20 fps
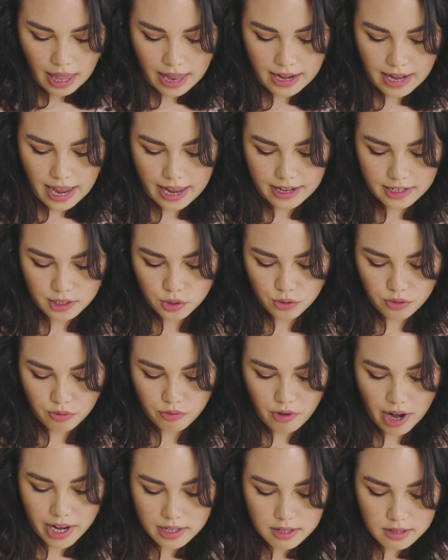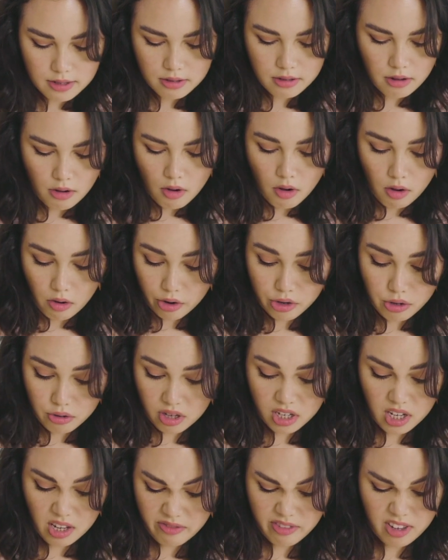and add it to the rice. Or you
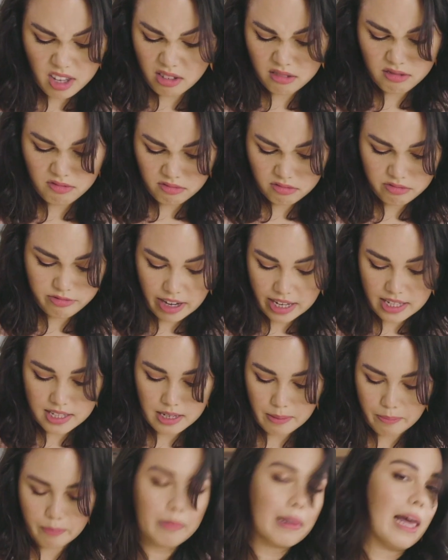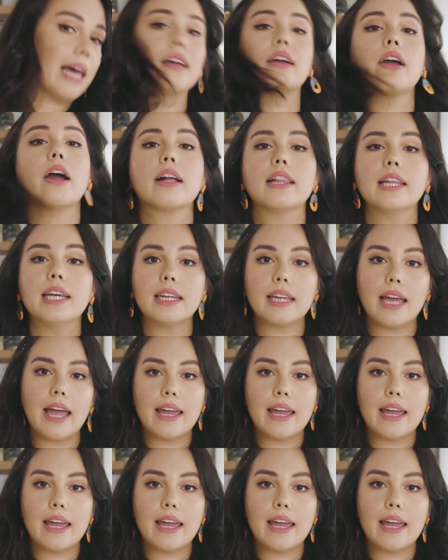can even find some black garlic